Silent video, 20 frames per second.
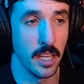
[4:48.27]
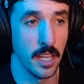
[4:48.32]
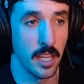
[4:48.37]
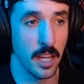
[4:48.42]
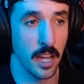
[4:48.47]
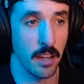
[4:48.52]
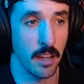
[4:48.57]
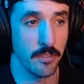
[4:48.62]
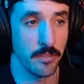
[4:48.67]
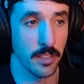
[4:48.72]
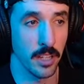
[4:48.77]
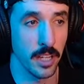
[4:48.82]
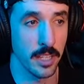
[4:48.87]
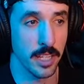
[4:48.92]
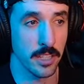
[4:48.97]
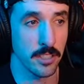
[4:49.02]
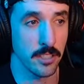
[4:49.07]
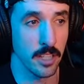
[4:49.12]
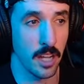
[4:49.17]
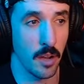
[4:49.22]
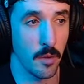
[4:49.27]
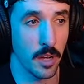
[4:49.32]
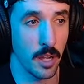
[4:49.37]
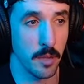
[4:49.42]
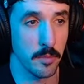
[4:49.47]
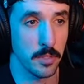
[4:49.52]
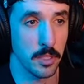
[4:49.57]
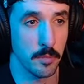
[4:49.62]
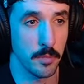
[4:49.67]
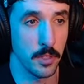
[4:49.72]
I feel like that's not what
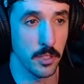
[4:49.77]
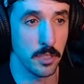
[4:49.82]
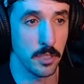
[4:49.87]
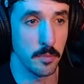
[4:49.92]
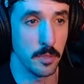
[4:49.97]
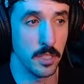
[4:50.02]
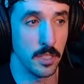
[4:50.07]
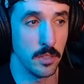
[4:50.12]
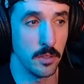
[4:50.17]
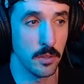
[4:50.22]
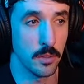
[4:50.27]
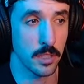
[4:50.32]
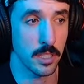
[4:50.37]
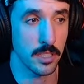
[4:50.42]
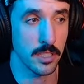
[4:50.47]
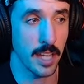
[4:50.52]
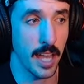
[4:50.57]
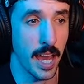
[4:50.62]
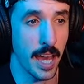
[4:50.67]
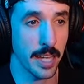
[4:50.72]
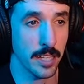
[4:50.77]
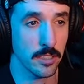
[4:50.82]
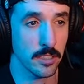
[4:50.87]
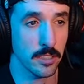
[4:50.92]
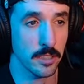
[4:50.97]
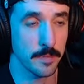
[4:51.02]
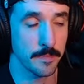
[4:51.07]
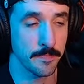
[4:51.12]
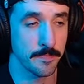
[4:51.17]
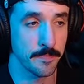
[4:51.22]
I'm supposed to be doing with this
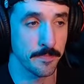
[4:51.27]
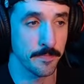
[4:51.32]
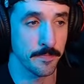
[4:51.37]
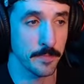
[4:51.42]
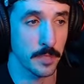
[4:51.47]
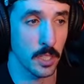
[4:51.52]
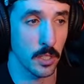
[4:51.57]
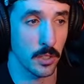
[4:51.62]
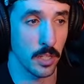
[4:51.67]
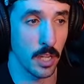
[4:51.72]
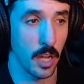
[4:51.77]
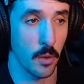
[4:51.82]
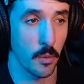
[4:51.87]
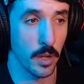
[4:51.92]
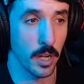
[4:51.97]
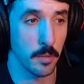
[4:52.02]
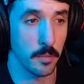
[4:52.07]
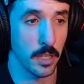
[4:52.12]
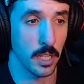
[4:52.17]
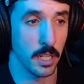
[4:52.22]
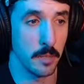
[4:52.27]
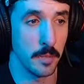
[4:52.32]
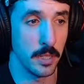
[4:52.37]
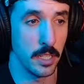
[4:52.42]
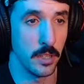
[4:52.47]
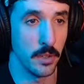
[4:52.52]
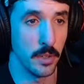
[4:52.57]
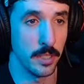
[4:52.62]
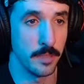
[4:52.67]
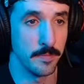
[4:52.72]
axe. Or not what I'm gonna be
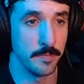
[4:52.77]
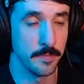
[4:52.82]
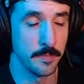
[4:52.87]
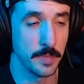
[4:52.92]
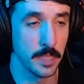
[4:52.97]
doing.